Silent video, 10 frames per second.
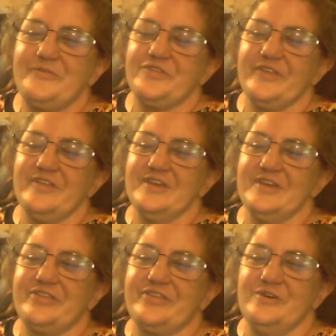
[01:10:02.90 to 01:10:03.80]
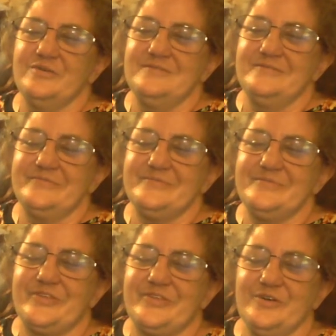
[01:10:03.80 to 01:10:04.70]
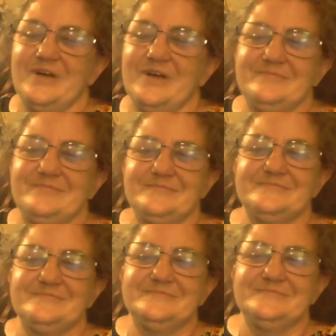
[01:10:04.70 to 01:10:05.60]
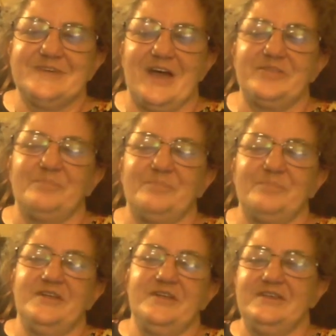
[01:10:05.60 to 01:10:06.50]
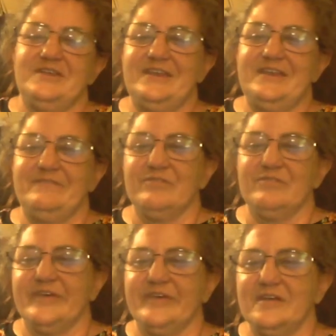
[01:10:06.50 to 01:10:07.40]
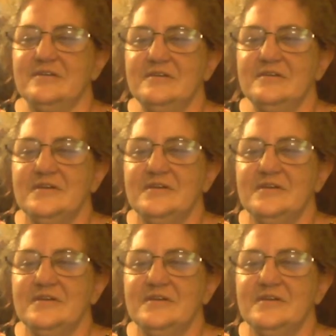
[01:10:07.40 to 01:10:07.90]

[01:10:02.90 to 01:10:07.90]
first on the list too, and still got the blunt end of everything.